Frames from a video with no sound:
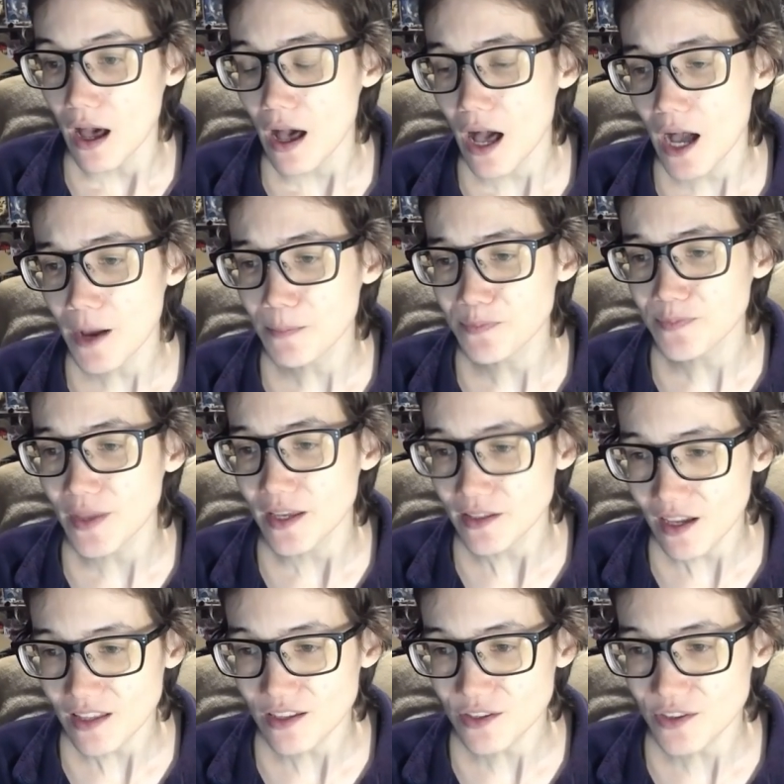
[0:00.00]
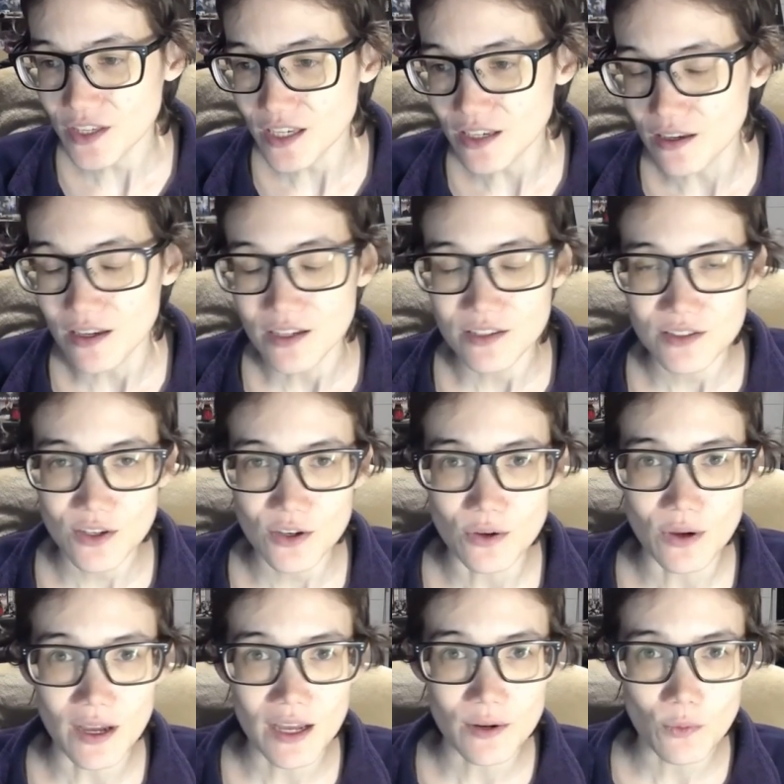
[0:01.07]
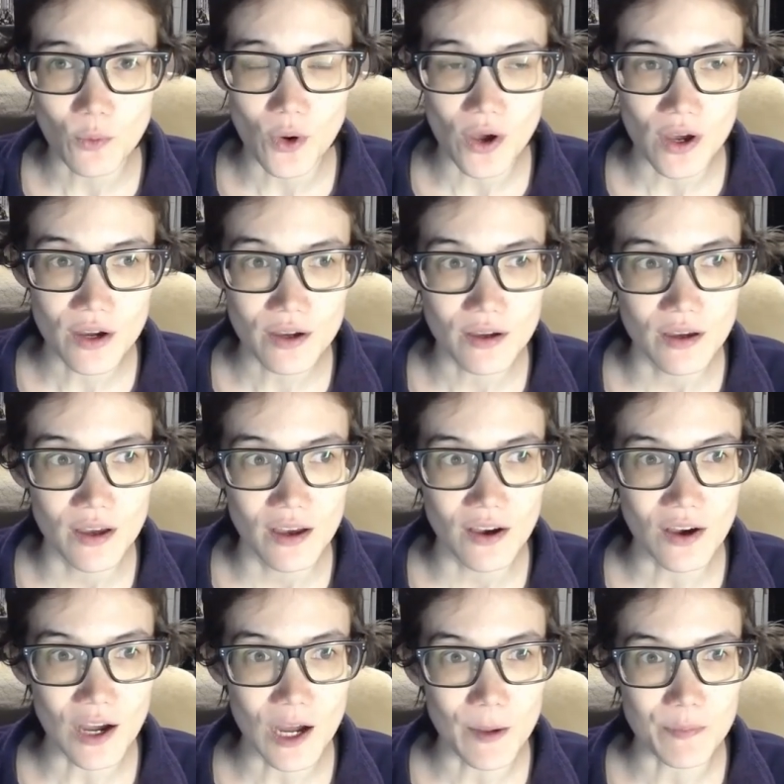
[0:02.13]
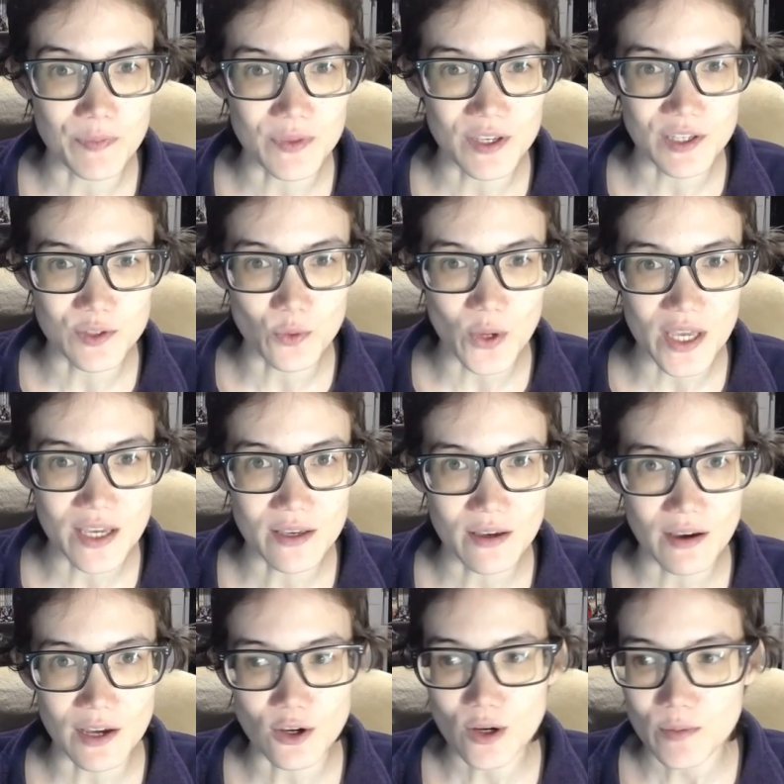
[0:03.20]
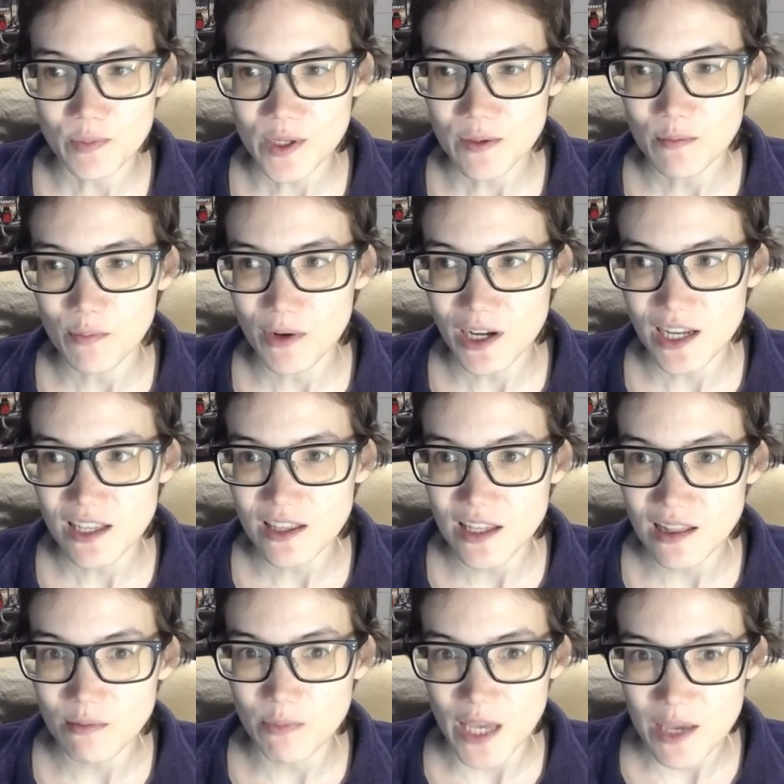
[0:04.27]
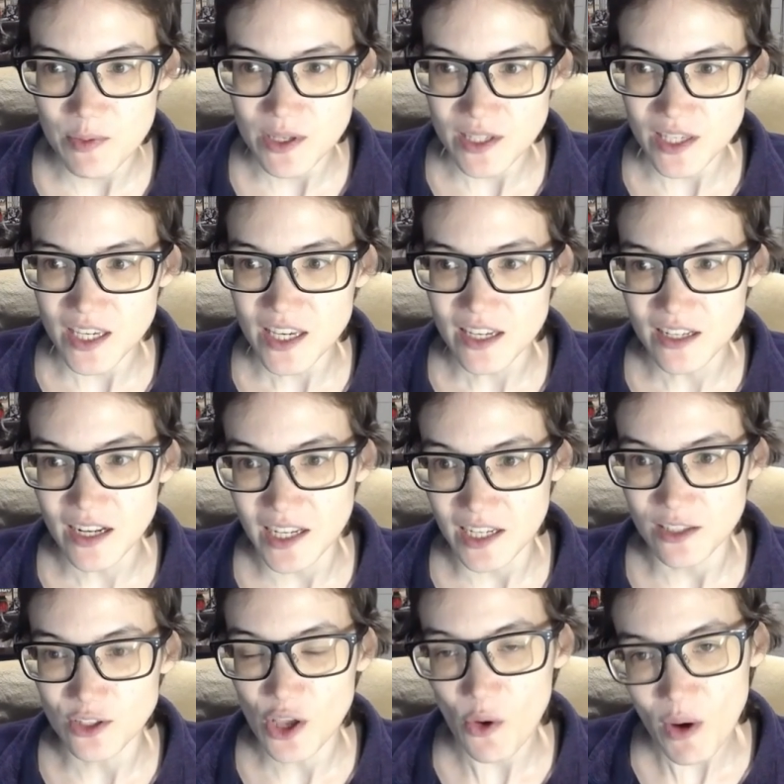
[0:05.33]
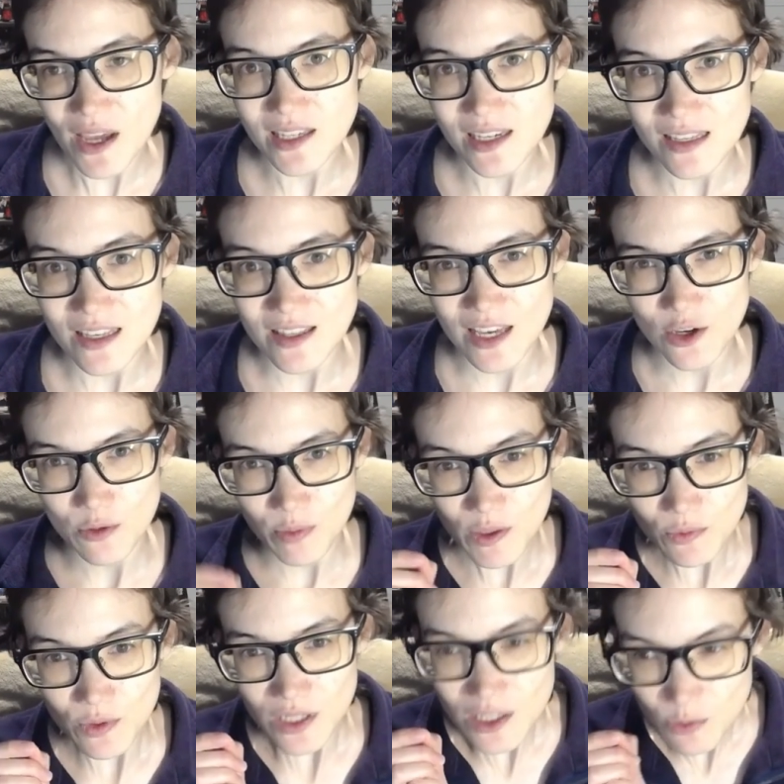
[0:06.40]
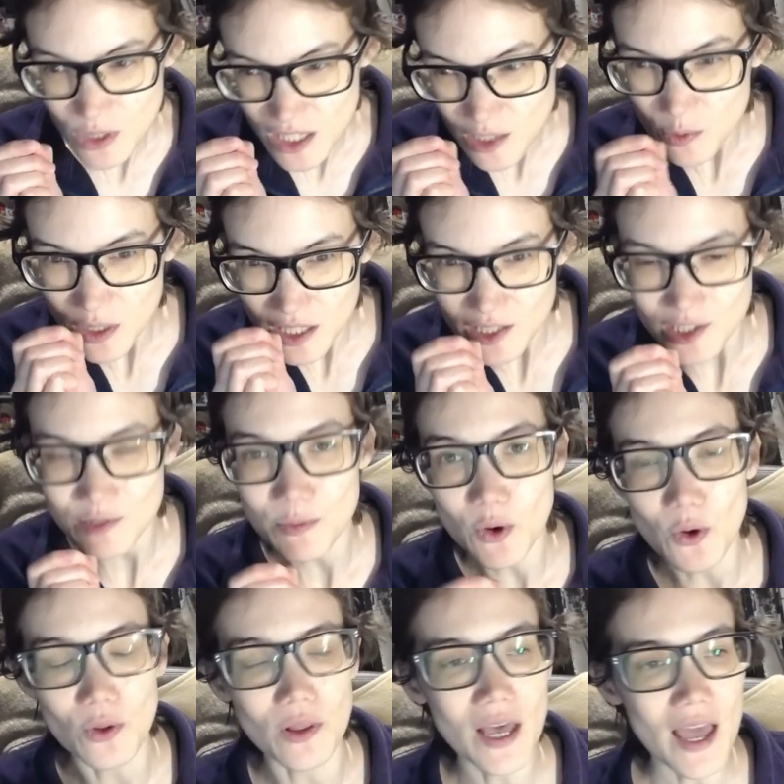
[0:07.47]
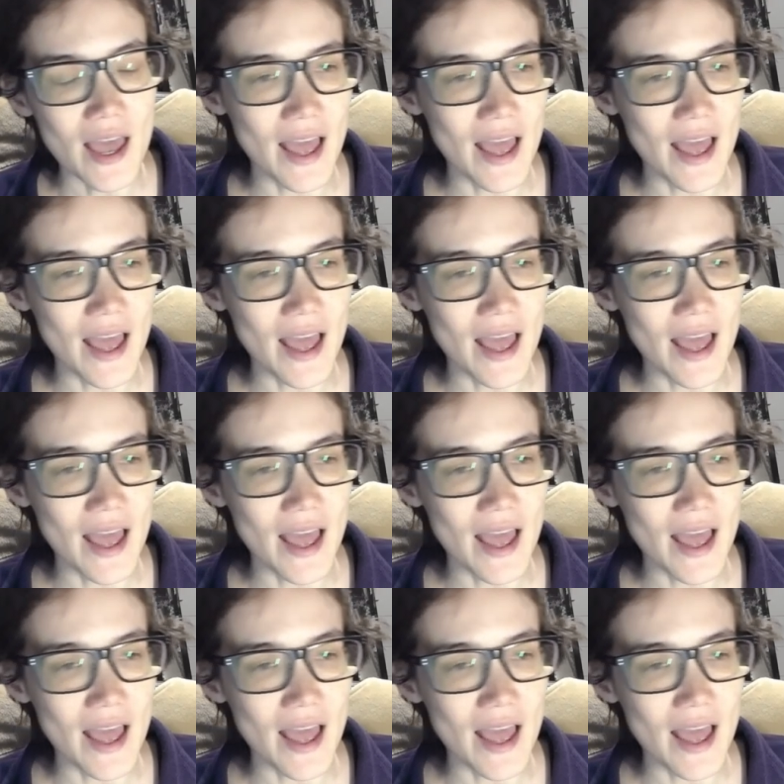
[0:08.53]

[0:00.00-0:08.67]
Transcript: Another thing, so at work, this week, I got bitten by a little baby tick, and I had no idea that they could be really, really, really small.